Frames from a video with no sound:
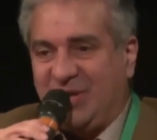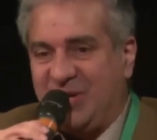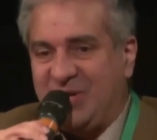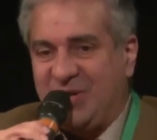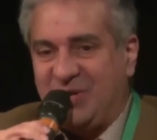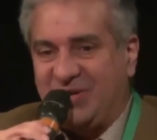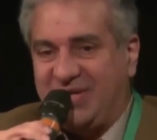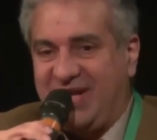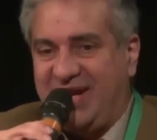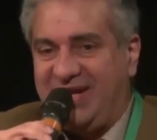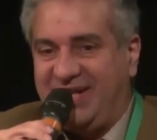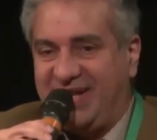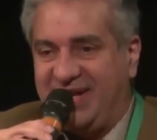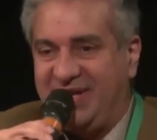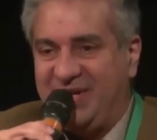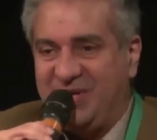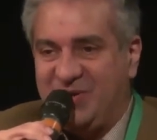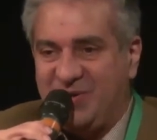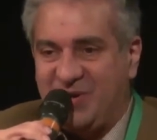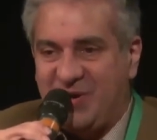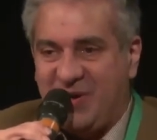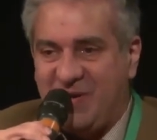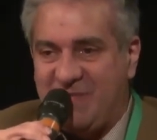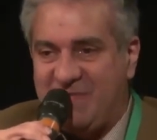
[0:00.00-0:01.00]
your data in
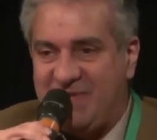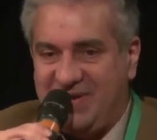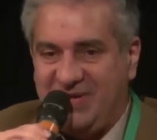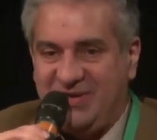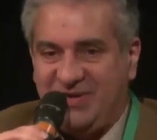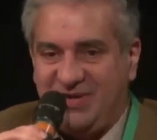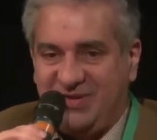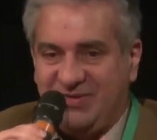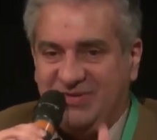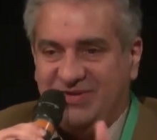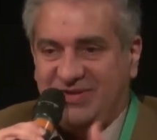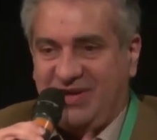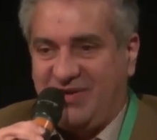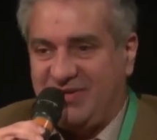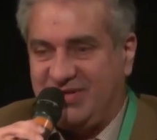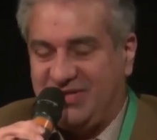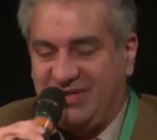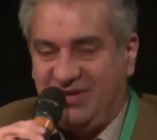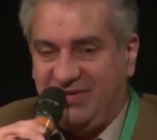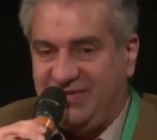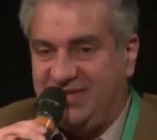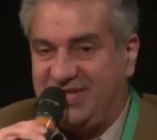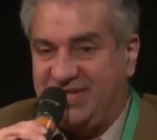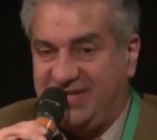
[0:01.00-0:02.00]
Europe and you use our
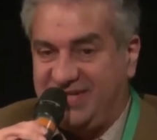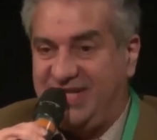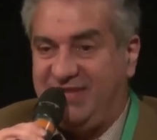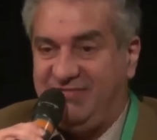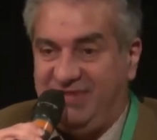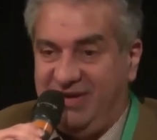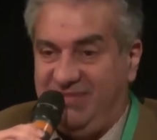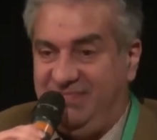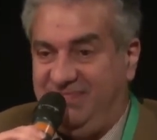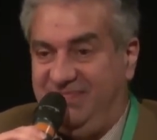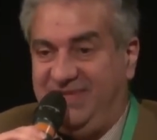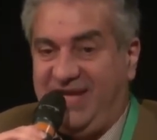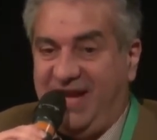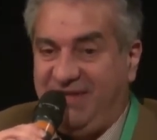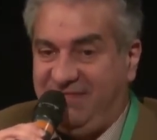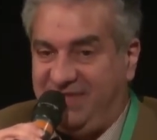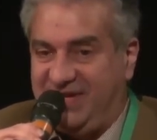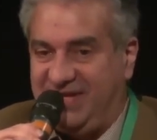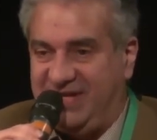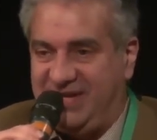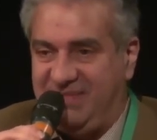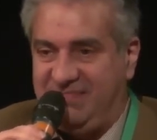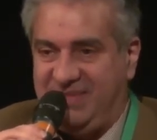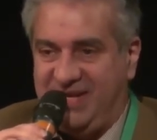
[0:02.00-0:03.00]
services, they will
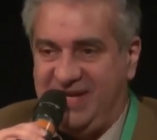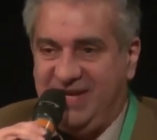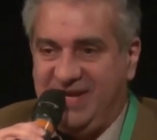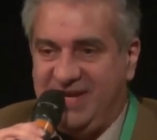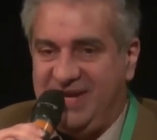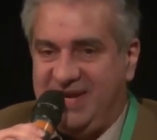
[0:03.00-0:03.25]
definitely be